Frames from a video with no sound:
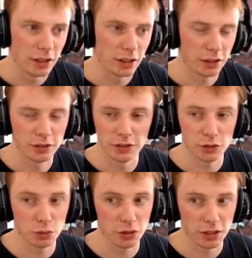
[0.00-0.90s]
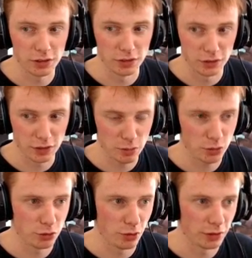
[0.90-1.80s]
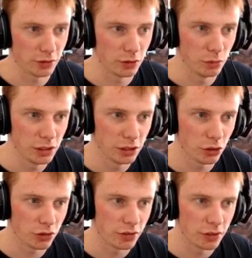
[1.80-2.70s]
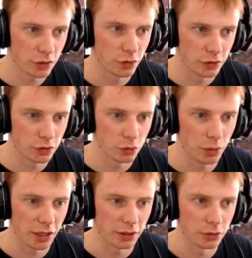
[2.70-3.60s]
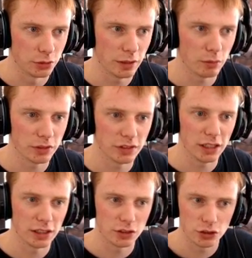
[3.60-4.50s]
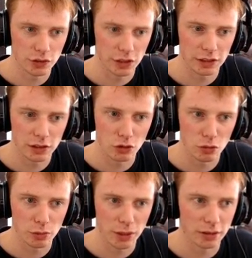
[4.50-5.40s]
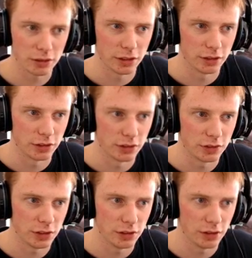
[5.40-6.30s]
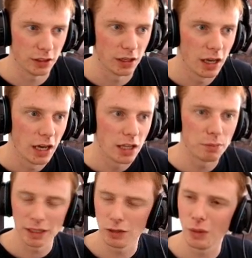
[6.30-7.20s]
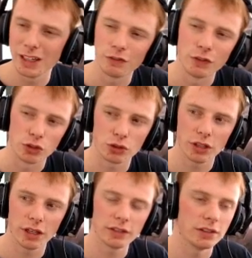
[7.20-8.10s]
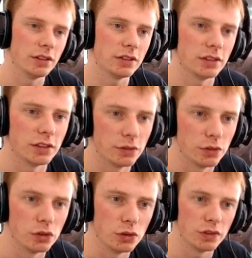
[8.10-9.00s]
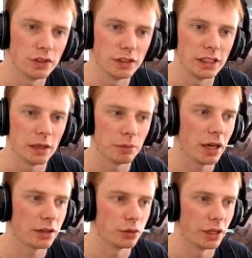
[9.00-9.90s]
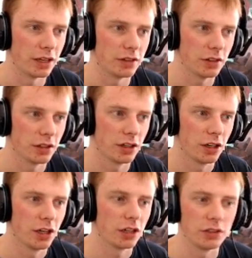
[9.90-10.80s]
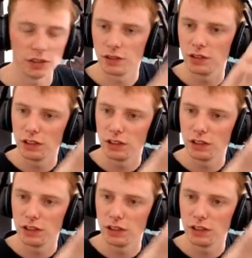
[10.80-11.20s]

this is where it gets inception, right? So then we can go to this physical particle, and once again, it's just like the normal particle editor. You can see it there. The better way to visualize this is if you're using the particle editor, because you can see them